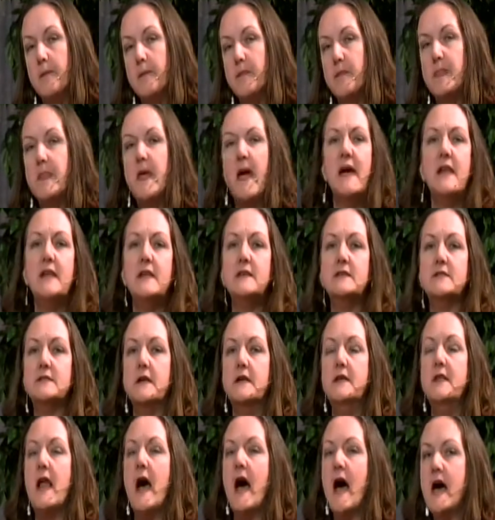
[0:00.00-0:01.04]
that is a
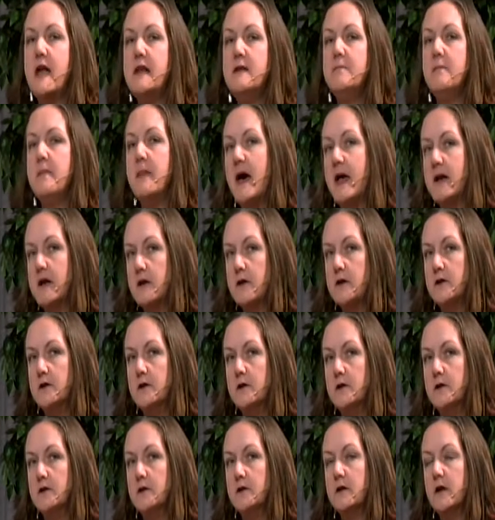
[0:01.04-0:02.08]

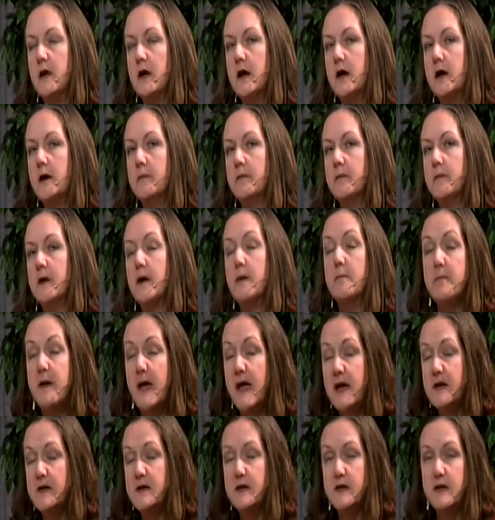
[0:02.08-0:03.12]
non-medical
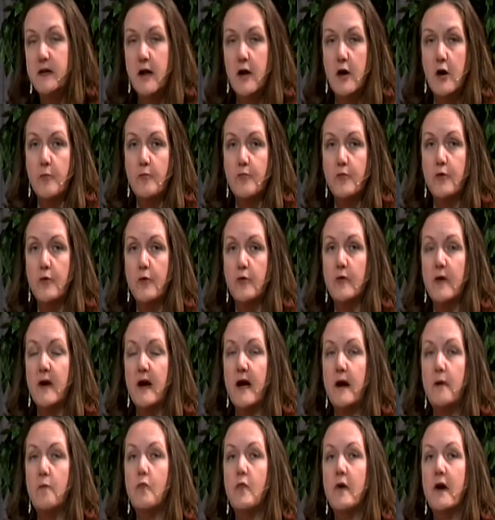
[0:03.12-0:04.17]
companion care
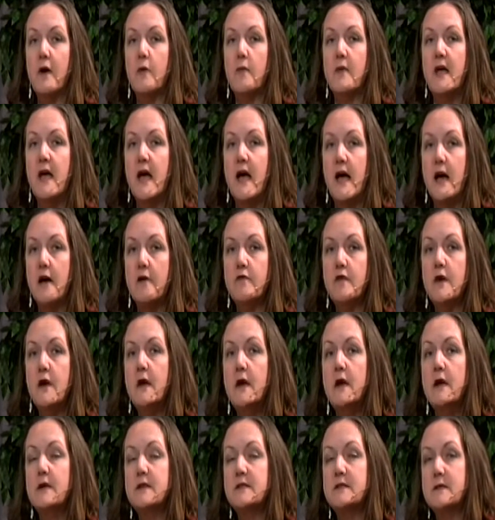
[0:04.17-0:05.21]
program where we have
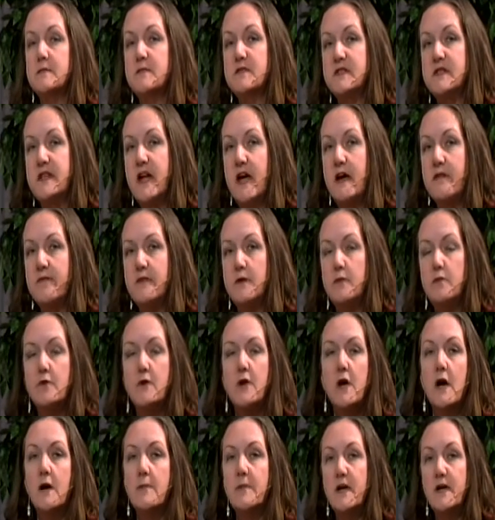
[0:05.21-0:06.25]
some staff that will
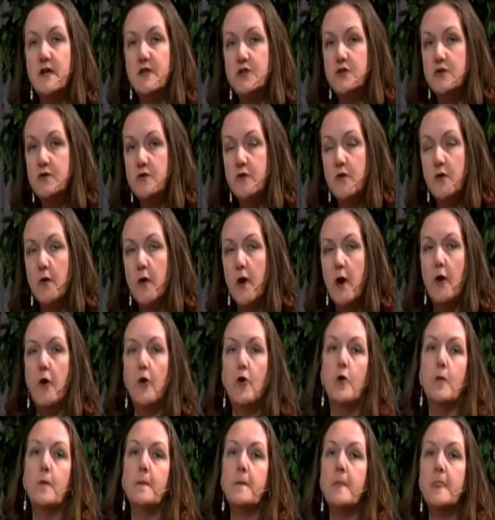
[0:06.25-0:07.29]
come into your
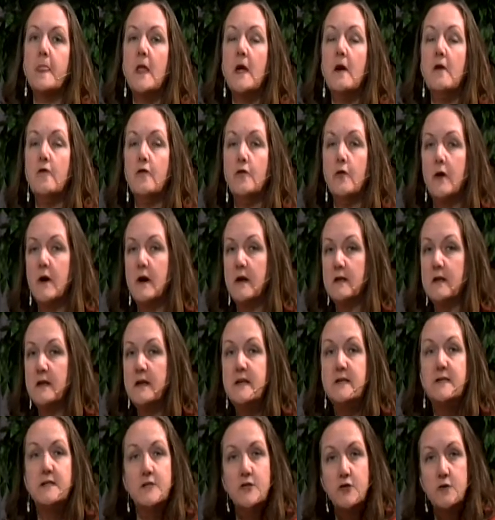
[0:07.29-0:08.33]
home for at
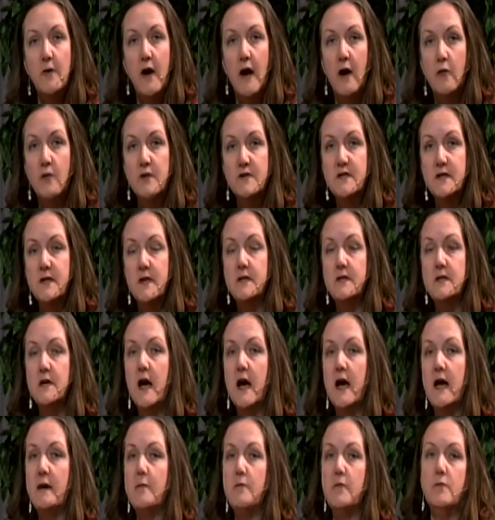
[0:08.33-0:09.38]
least 2 hours at a
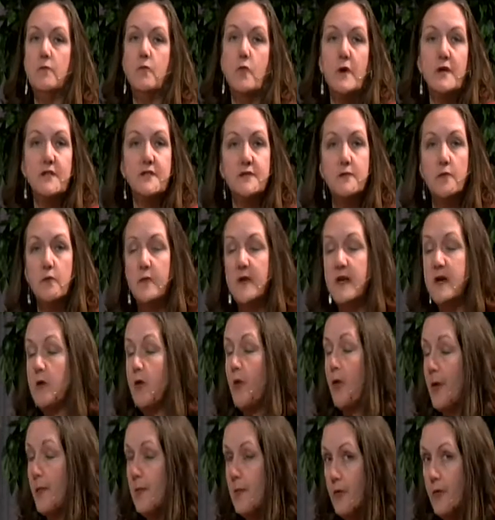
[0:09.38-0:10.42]
time, once a week
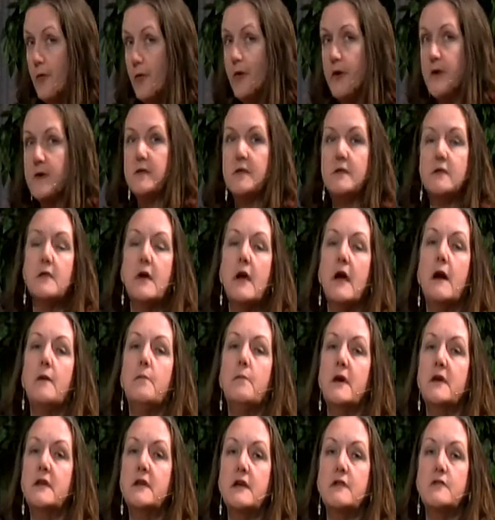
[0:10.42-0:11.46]
or more than that,
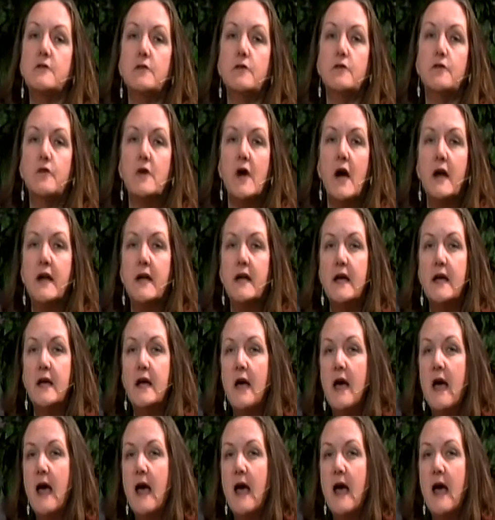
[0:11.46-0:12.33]
Monday through Friday,